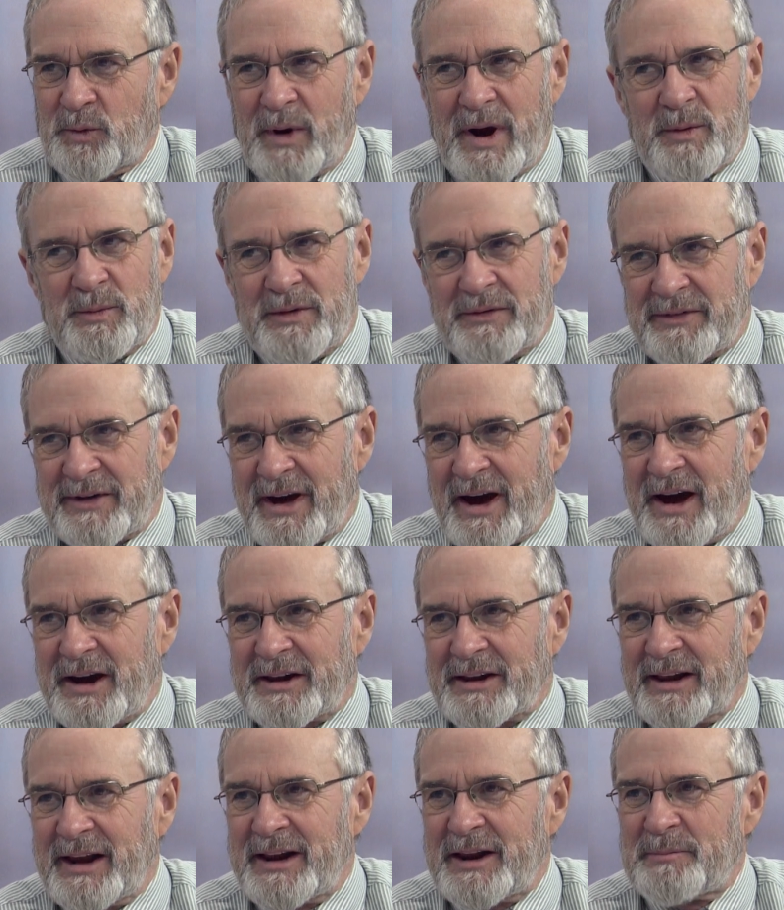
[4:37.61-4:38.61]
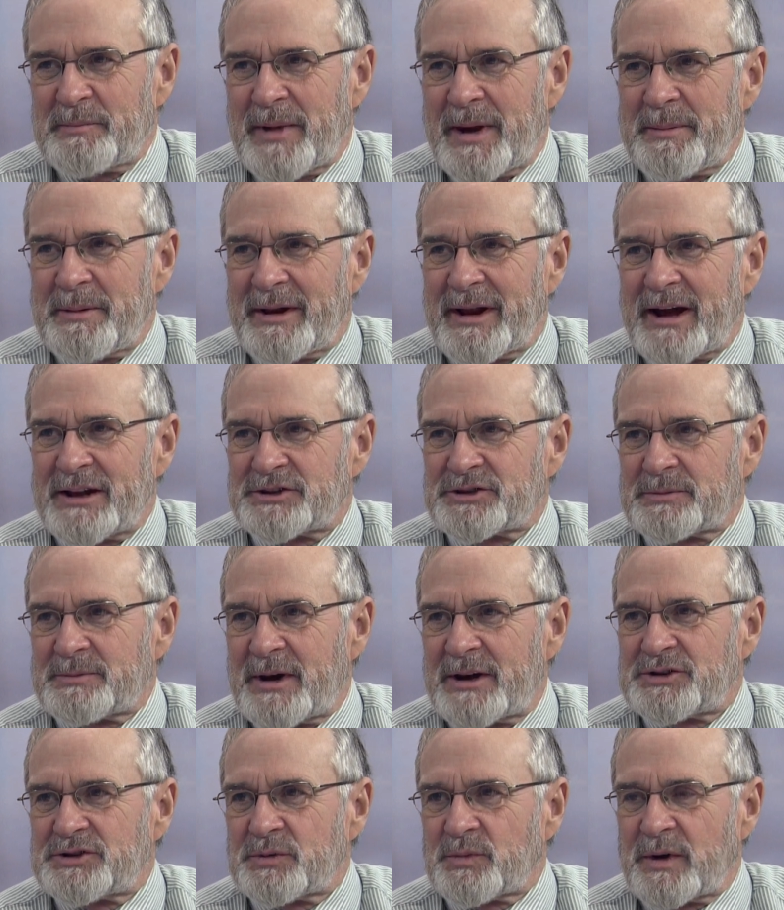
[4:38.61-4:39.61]
the way we've calculated, maybe not so
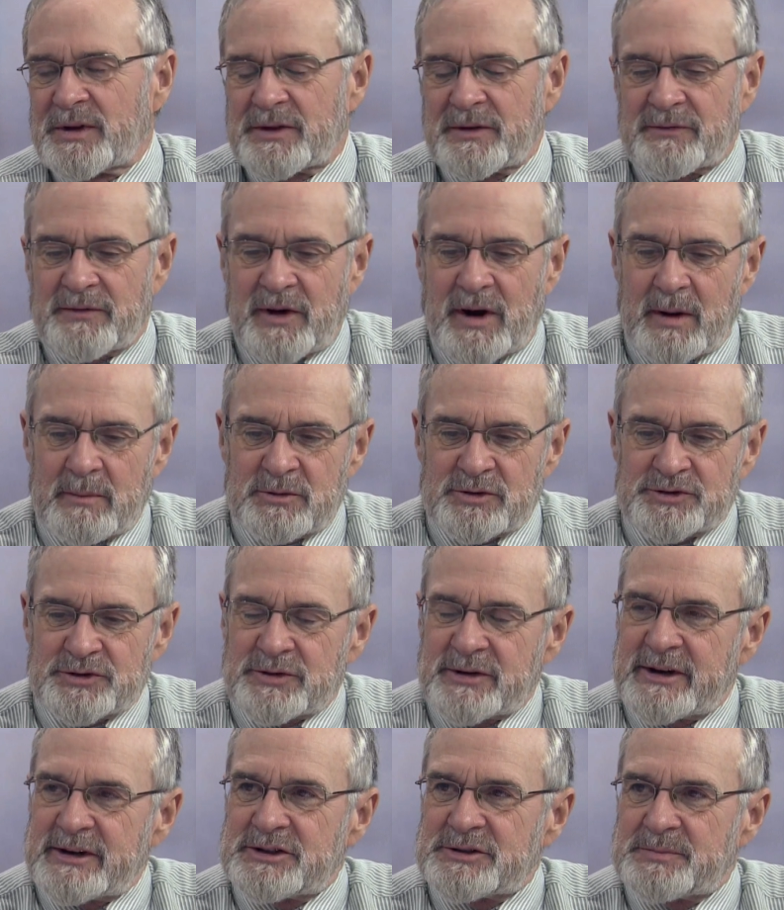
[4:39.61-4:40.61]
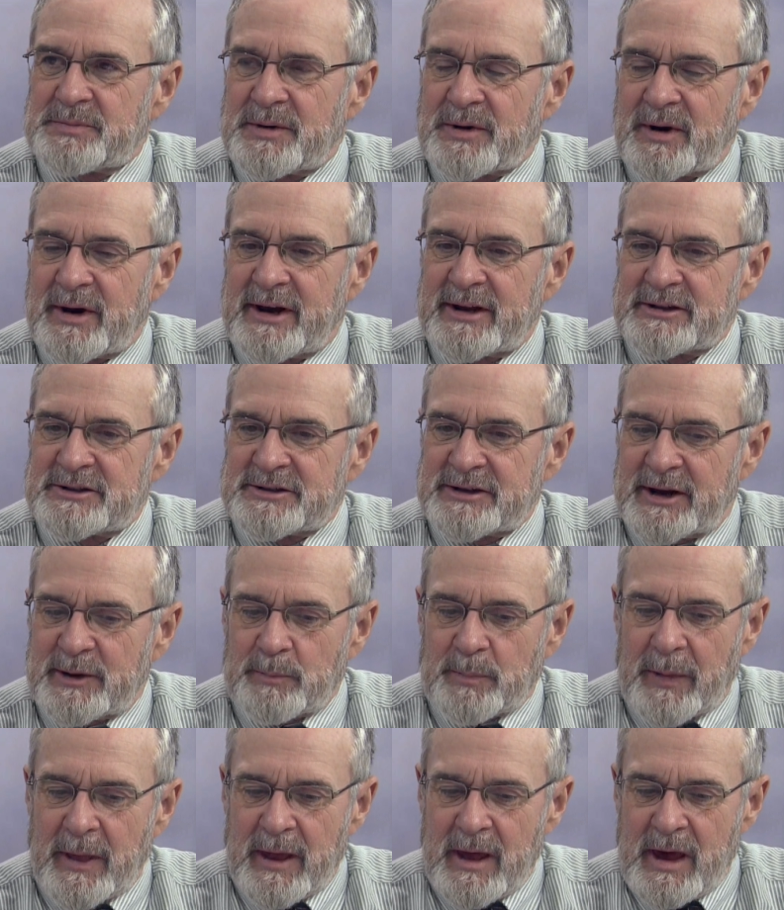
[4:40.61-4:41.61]
much in what the farmers are
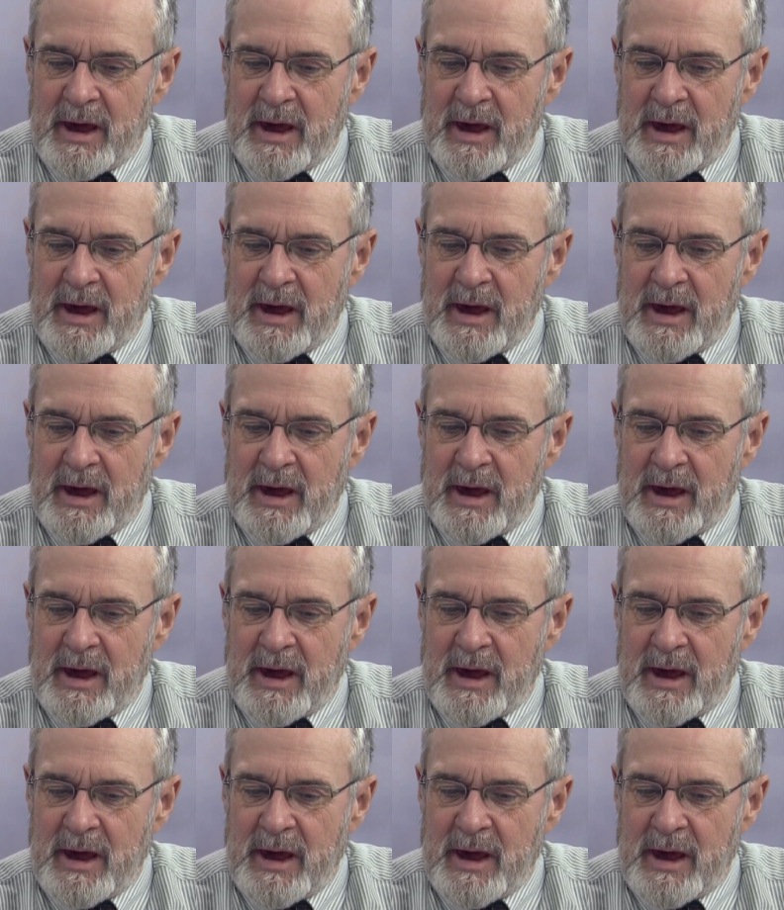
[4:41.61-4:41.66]
experiencing.